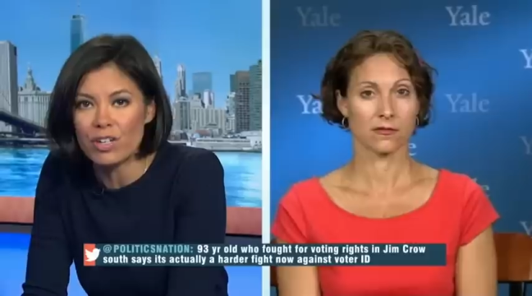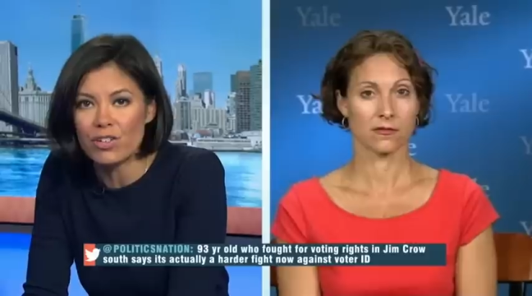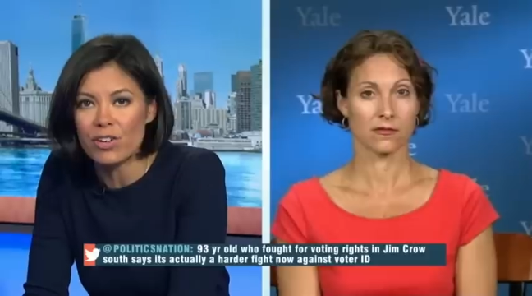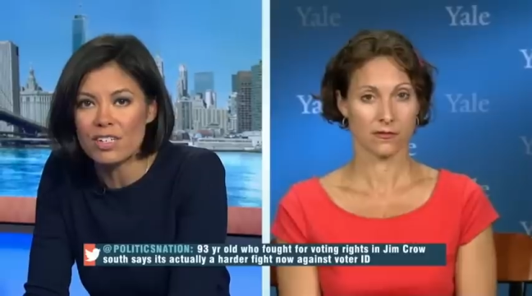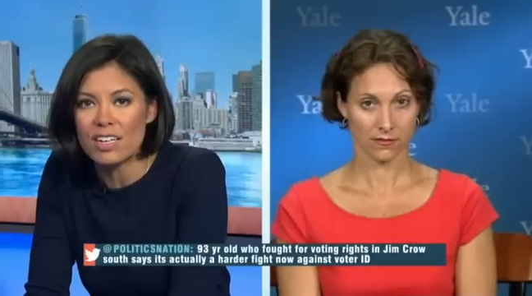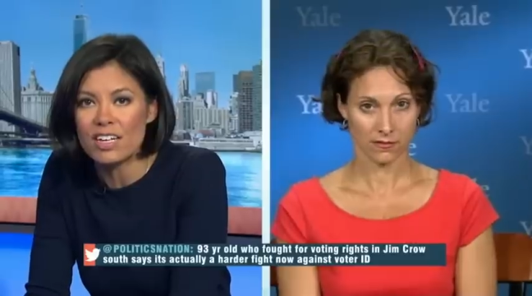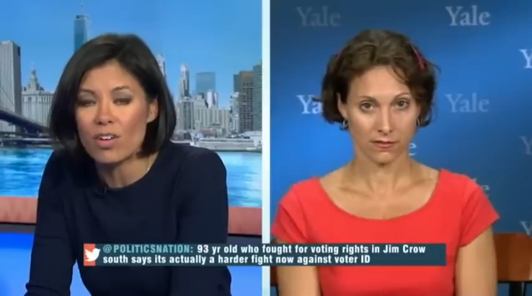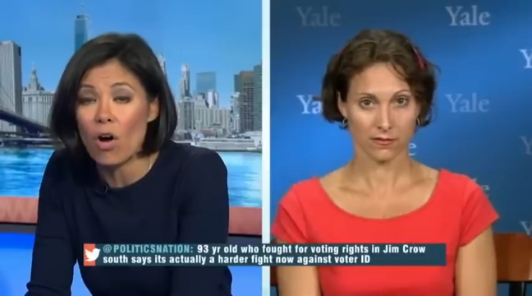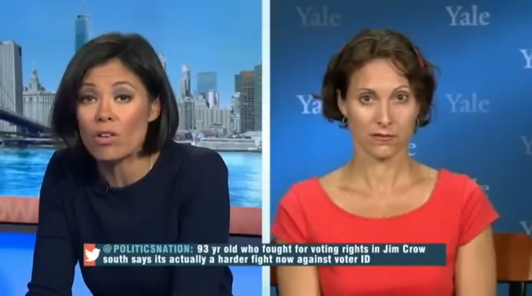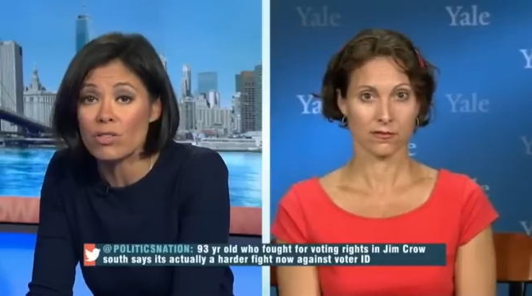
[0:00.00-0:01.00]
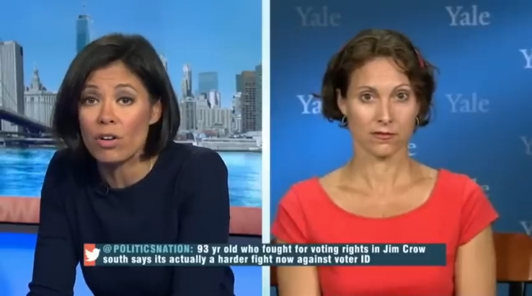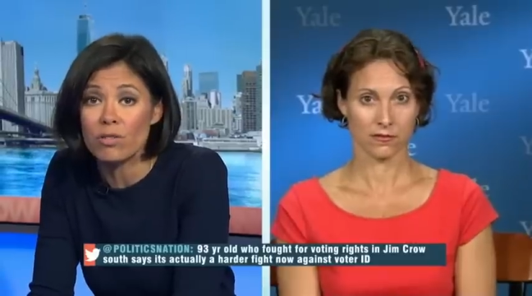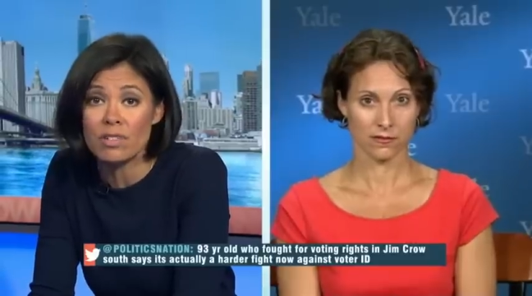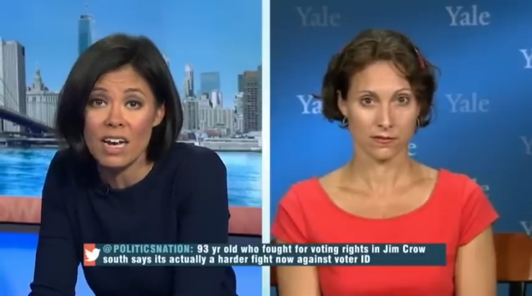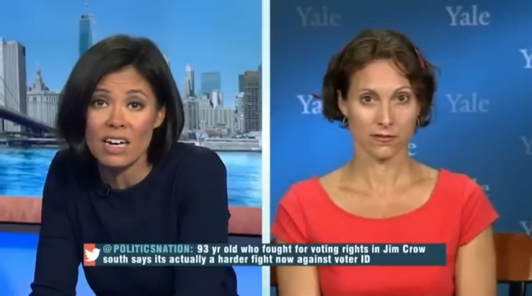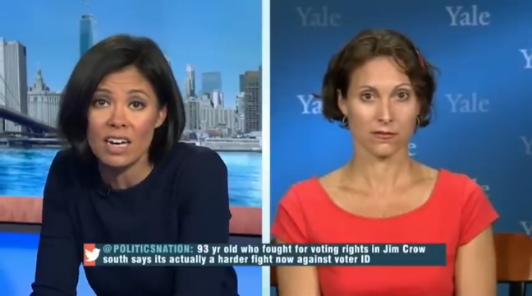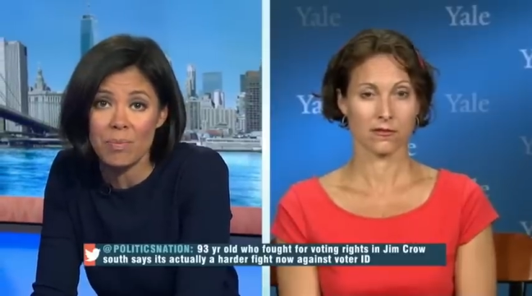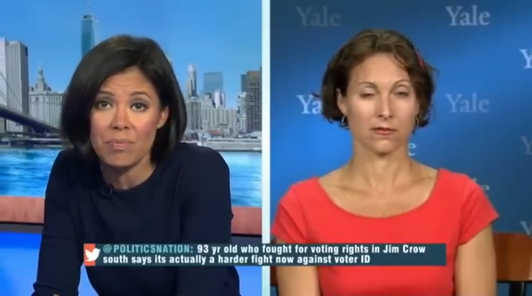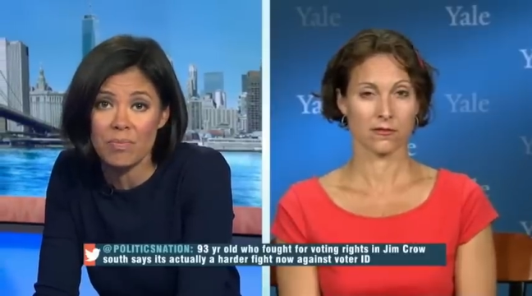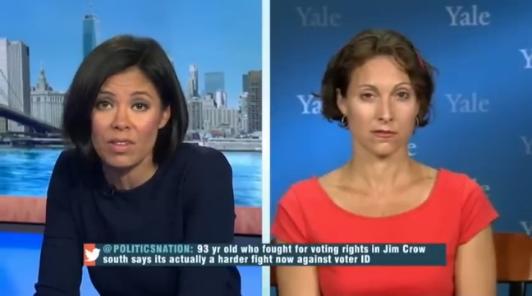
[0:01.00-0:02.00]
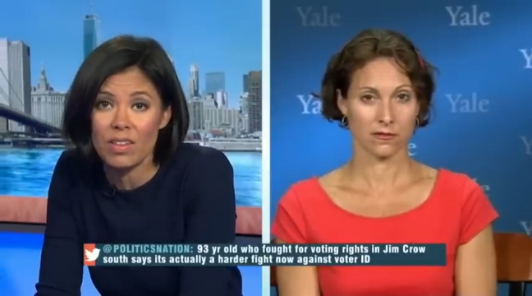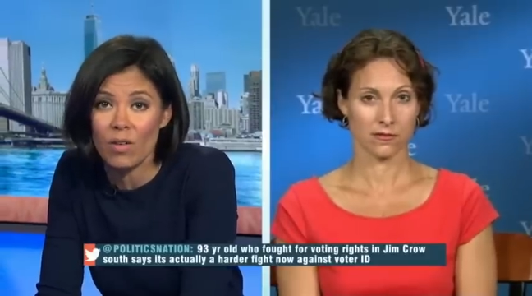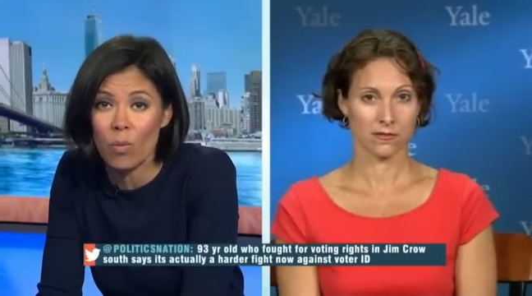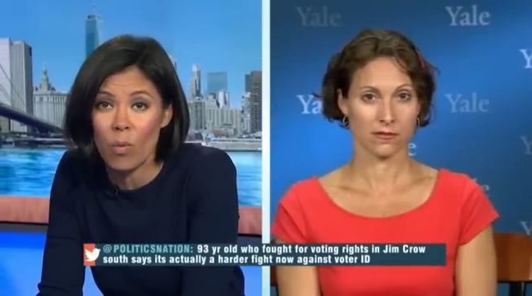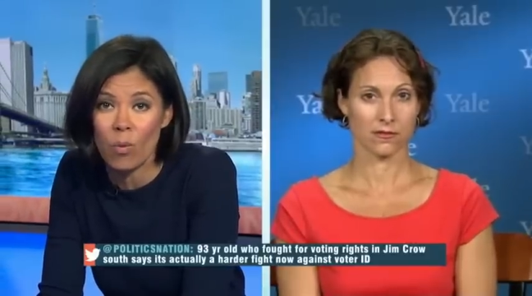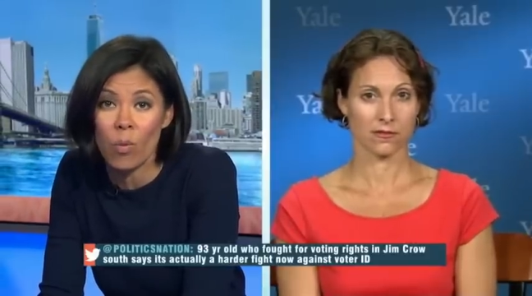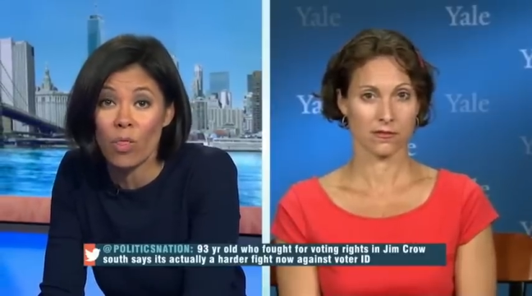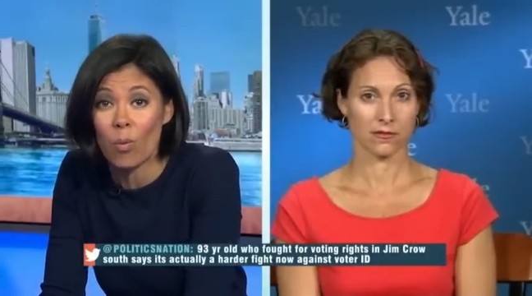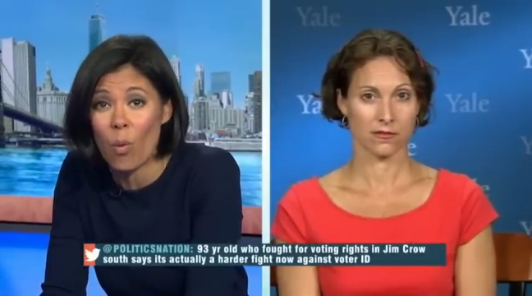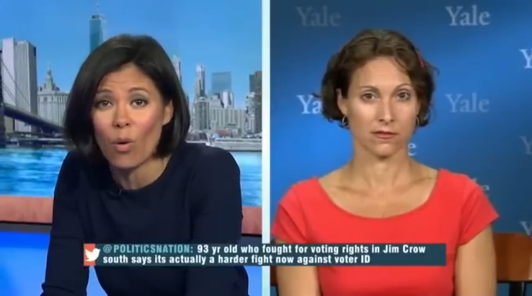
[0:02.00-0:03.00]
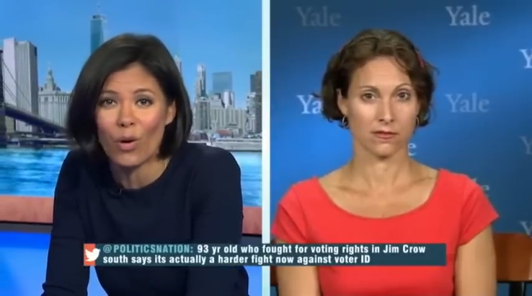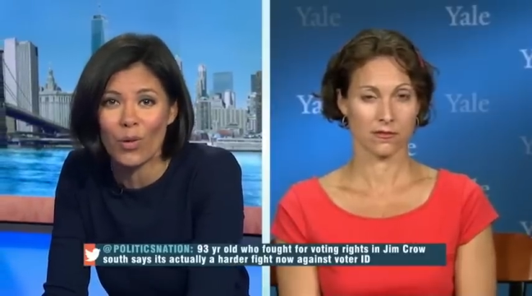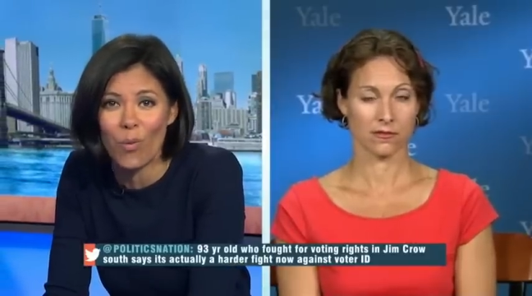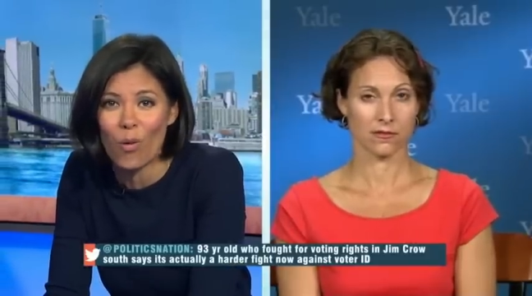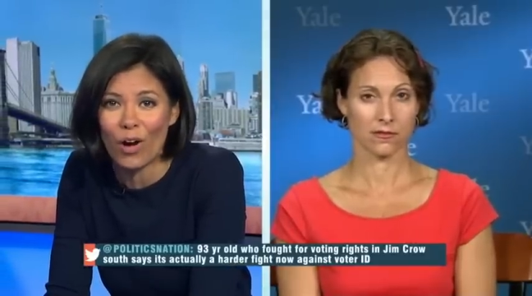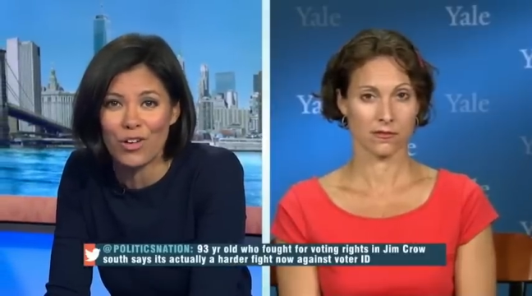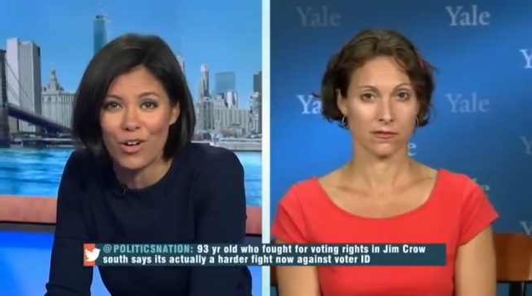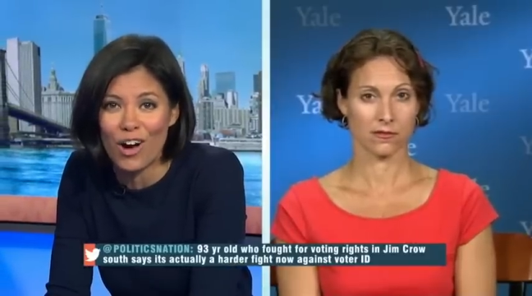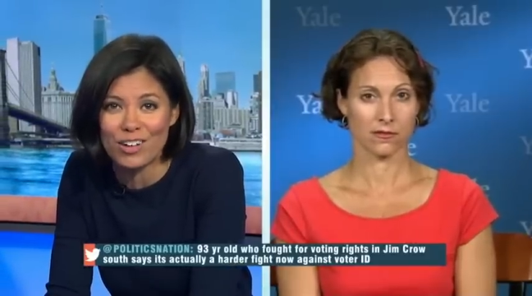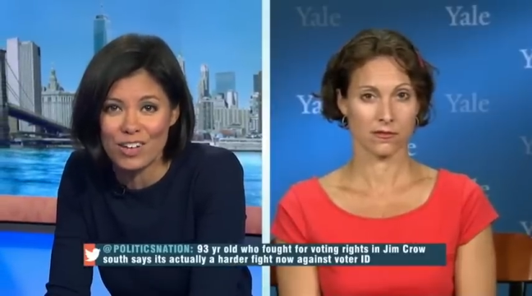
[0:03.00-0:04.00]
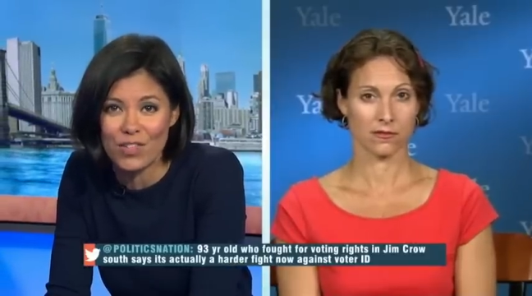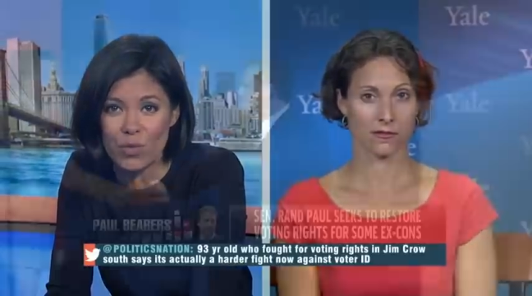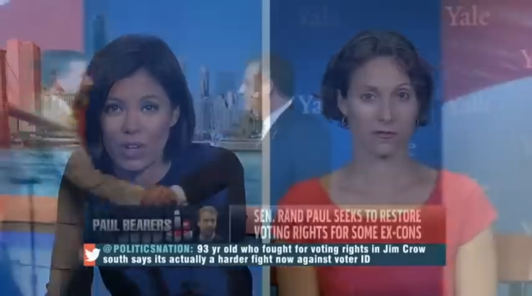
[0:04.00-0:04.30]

Speaker 1: Chris Christie is also taking up the the war on the war on drugs, if you